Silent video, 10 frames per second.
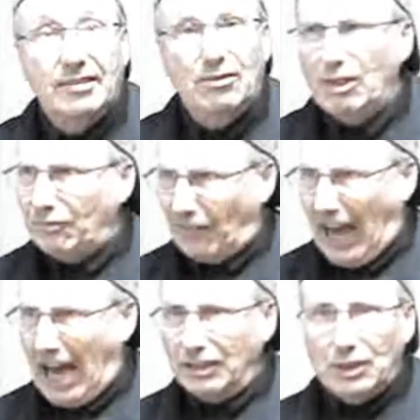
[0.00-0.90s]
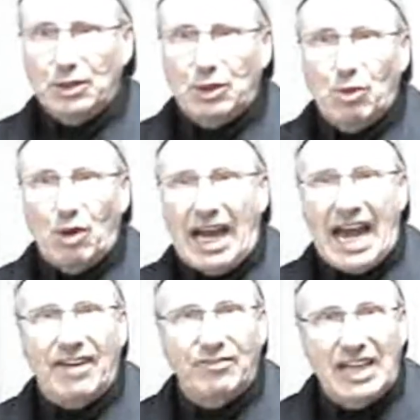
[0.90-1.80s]
What value do I
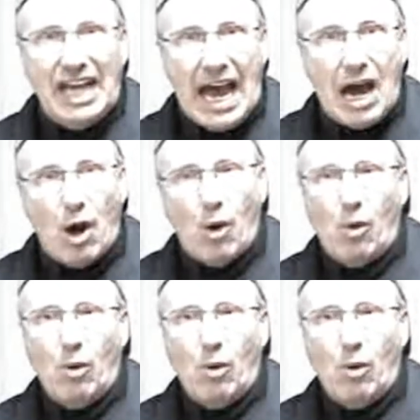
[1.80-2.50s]
have now?